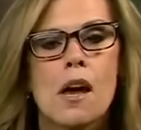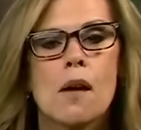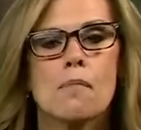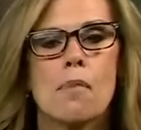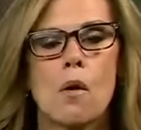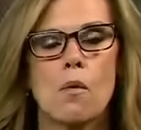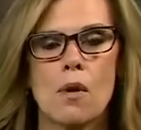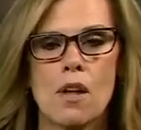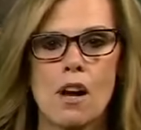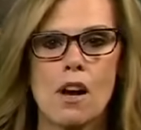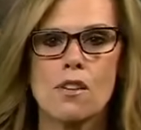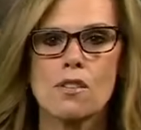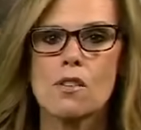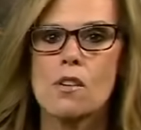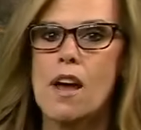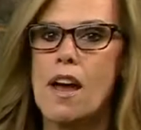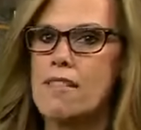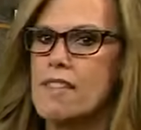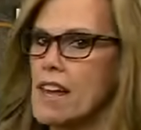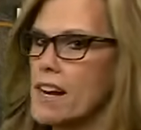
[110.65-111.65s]
but we also
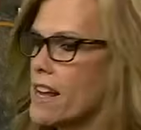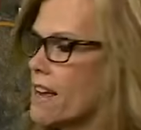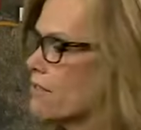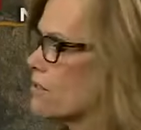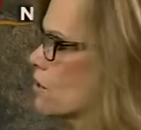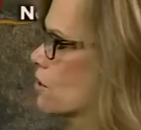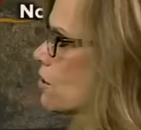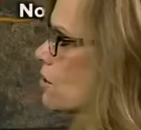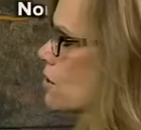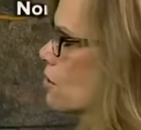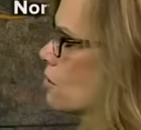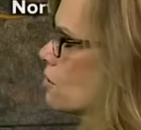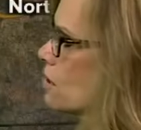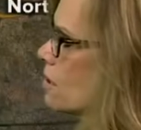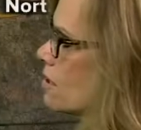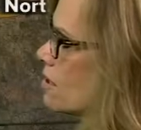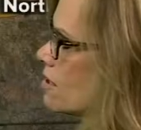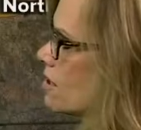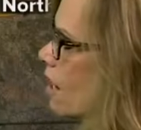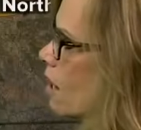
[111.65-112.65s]
have that heavier snow to
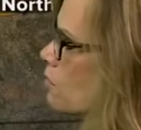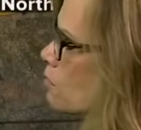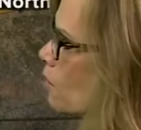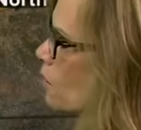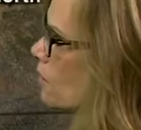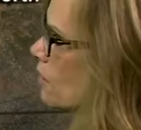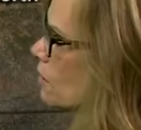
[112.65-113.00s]
the south where we